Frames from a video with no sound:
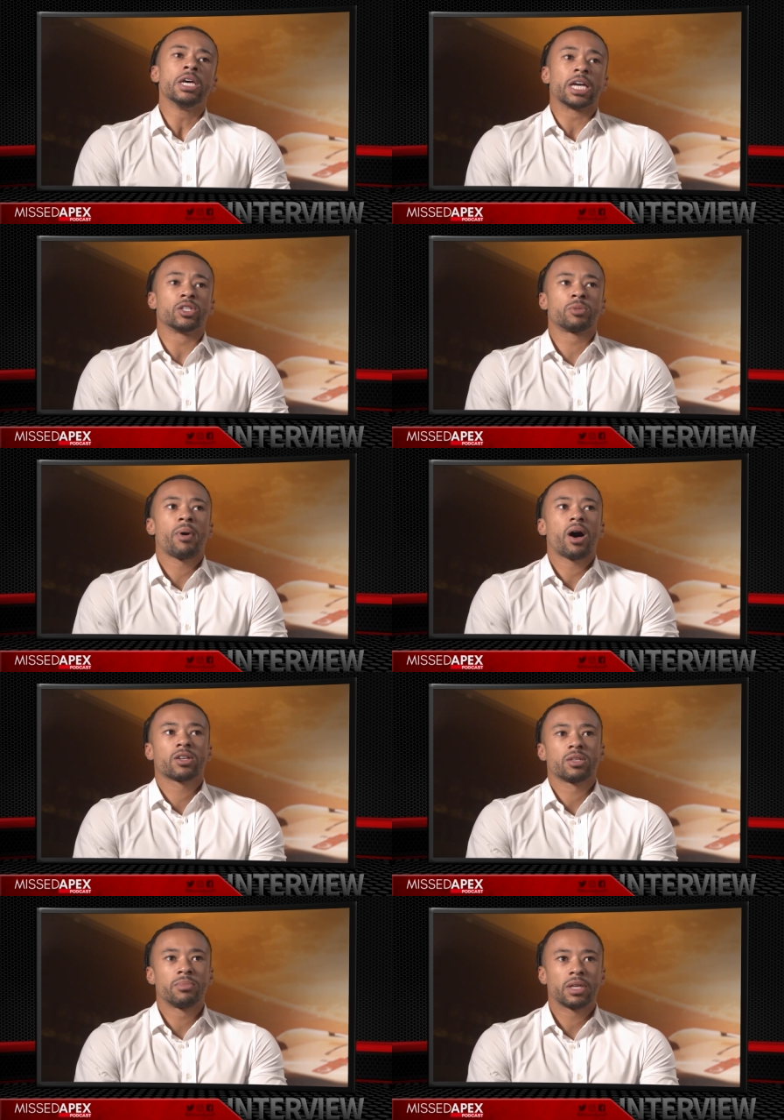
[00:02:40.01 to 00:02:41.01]
it can spark
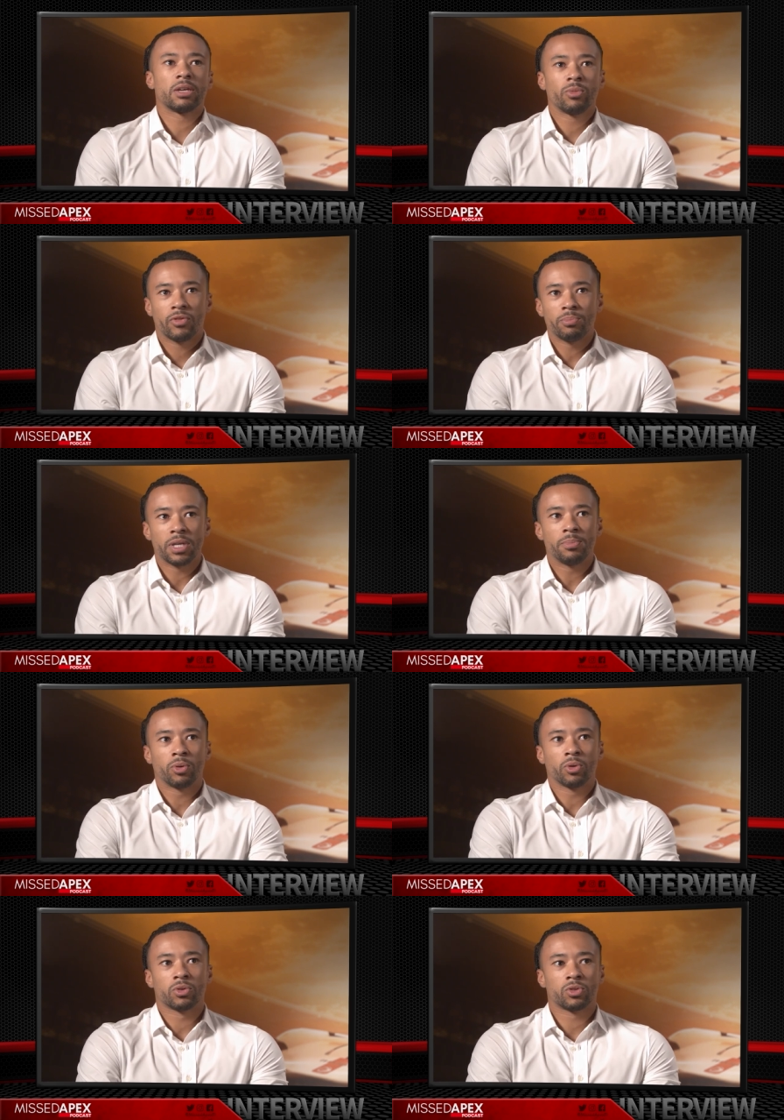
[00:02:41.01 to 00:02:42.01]
some thinking within
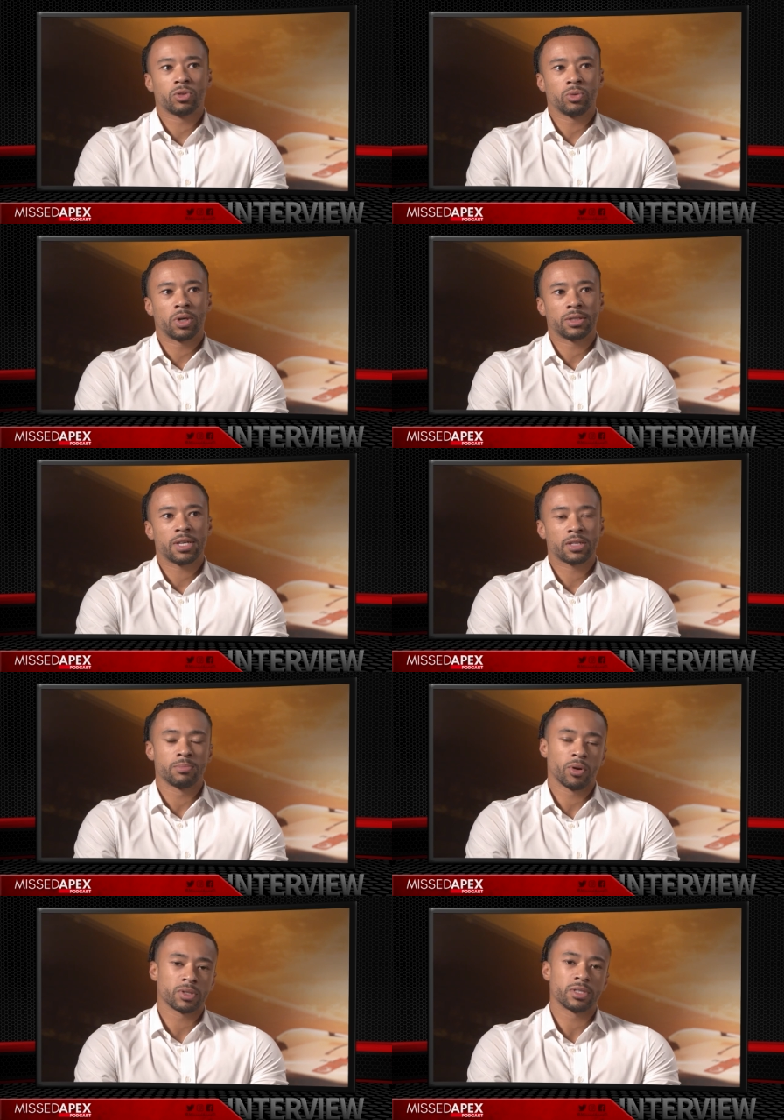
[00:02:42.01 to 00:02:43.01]
people to uh, take
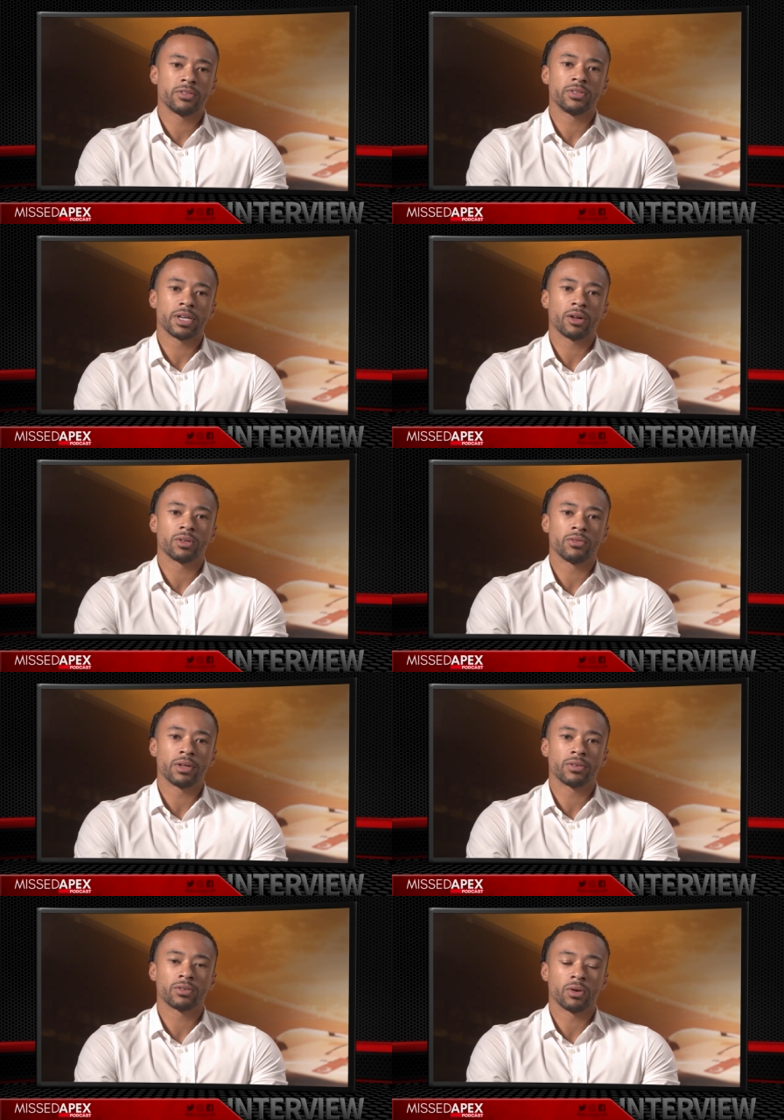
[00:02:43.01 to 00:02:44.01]
some positivity out of
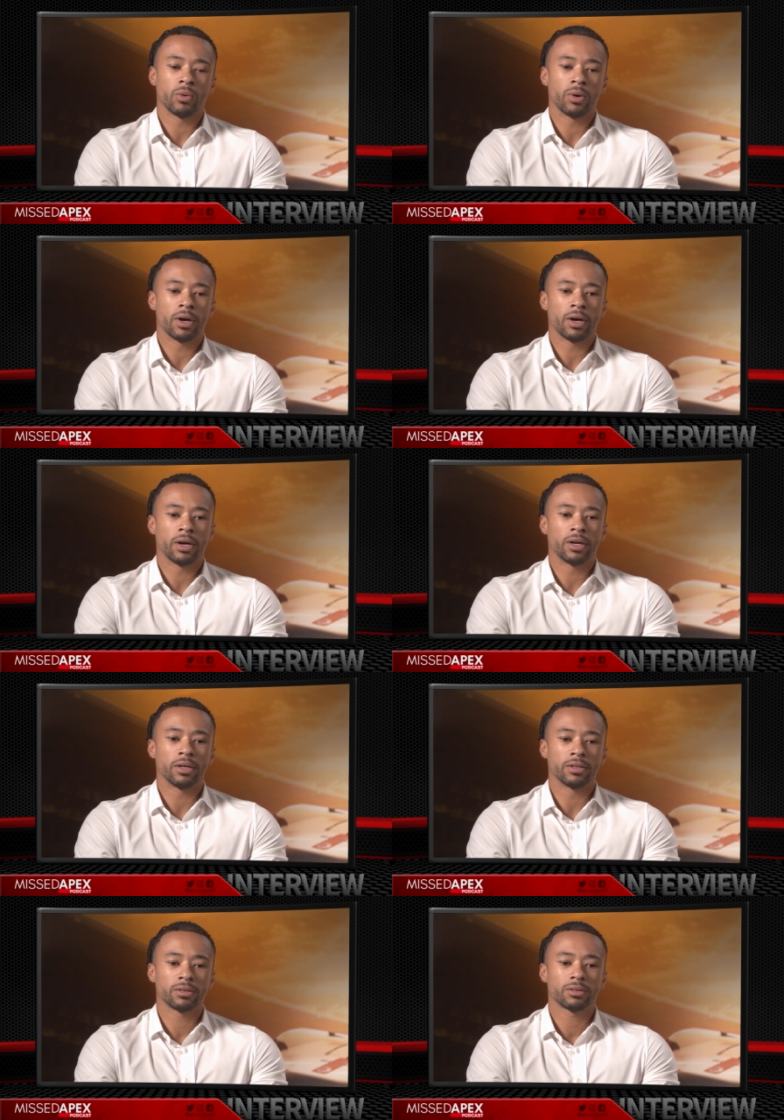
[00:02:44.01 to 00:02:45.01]
it. So
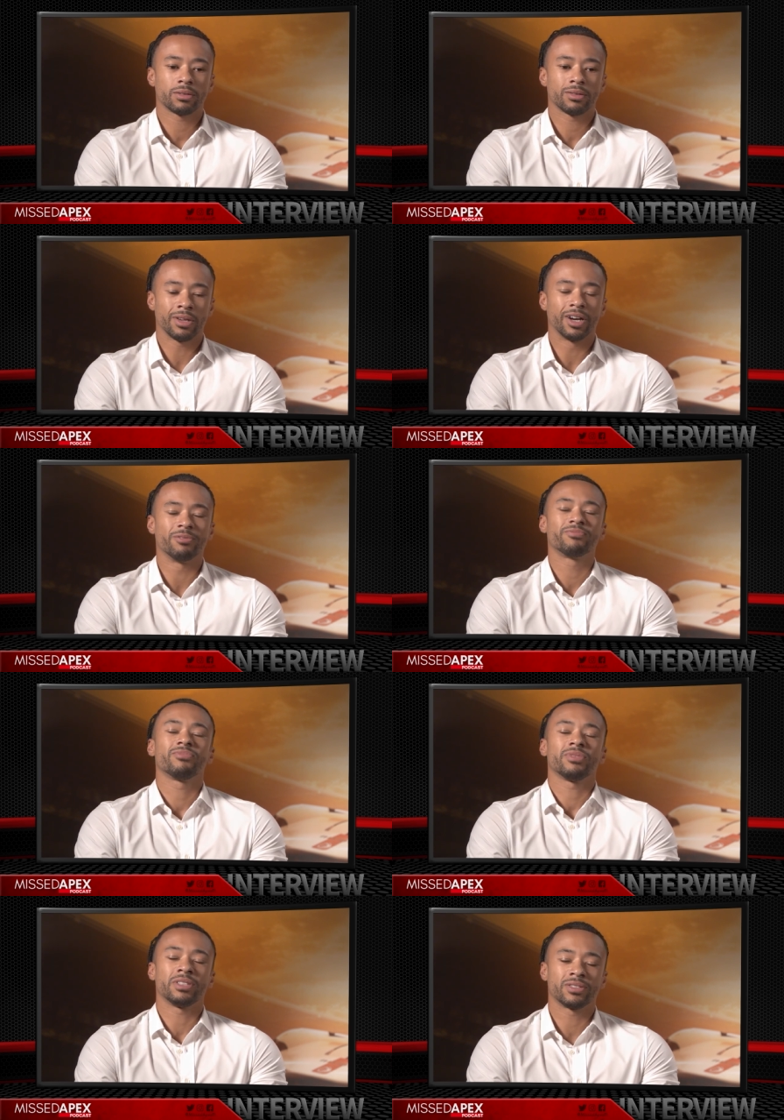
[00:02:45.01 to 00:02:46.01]
uh, yeah,
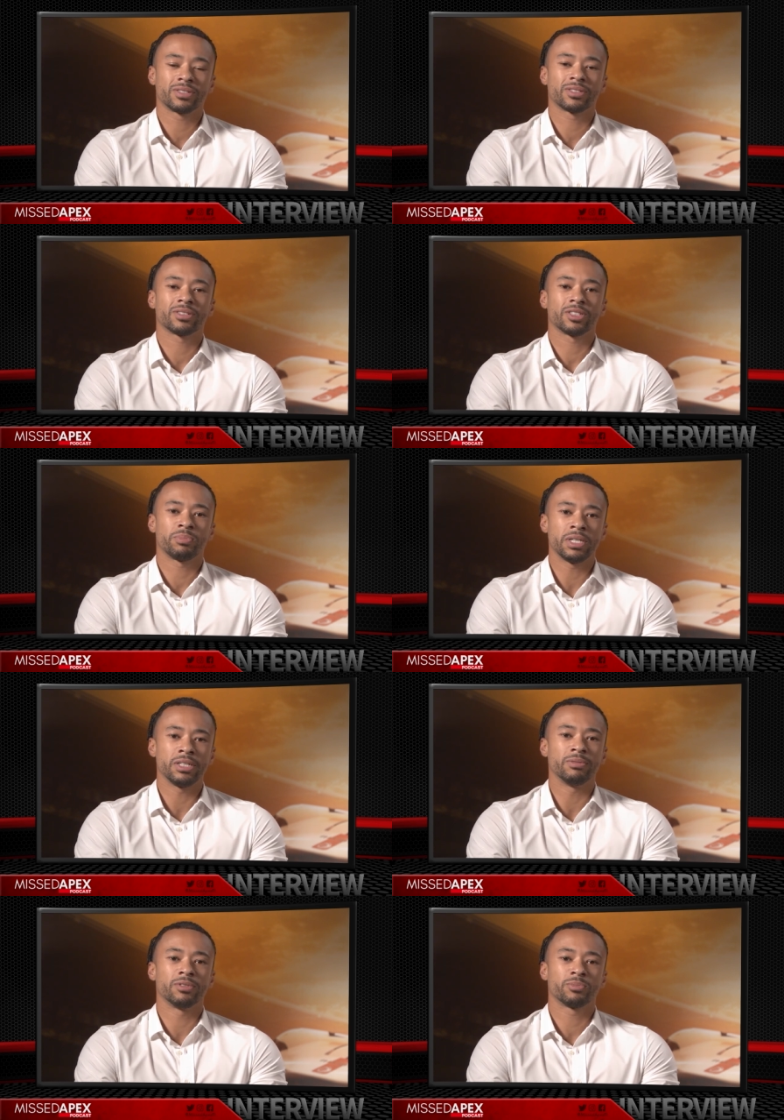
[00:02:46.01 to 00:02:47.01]
it's it's
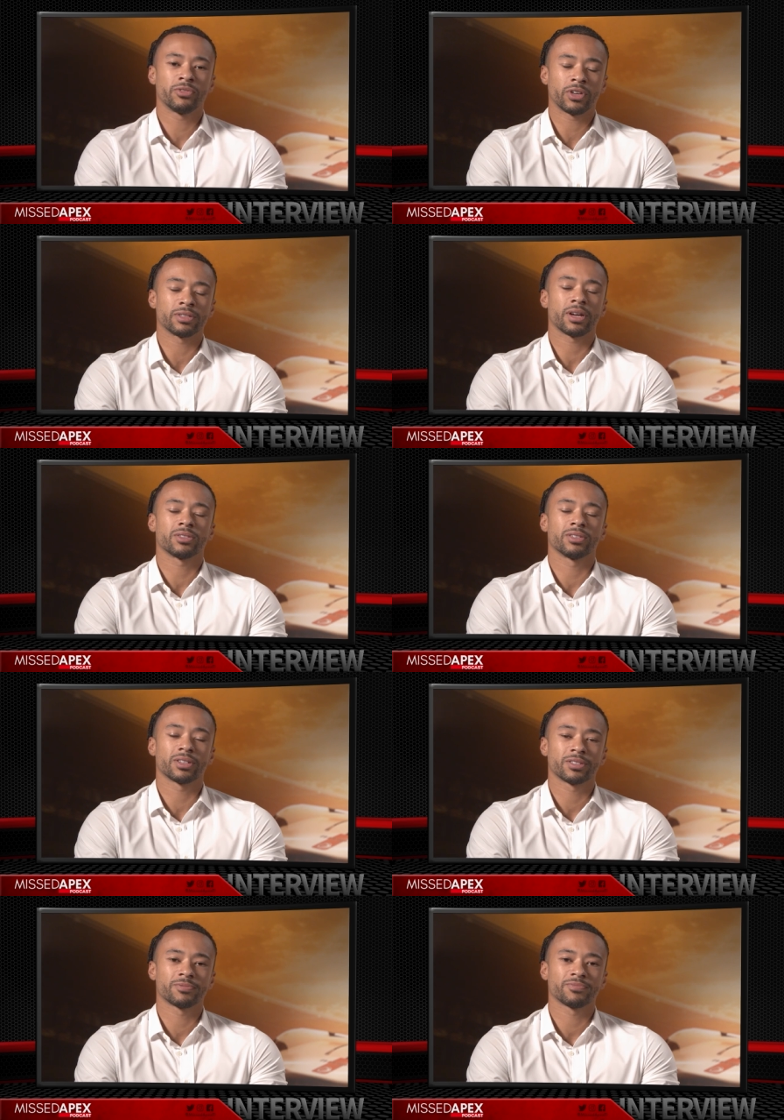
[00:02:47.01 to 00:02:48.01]
been fantastic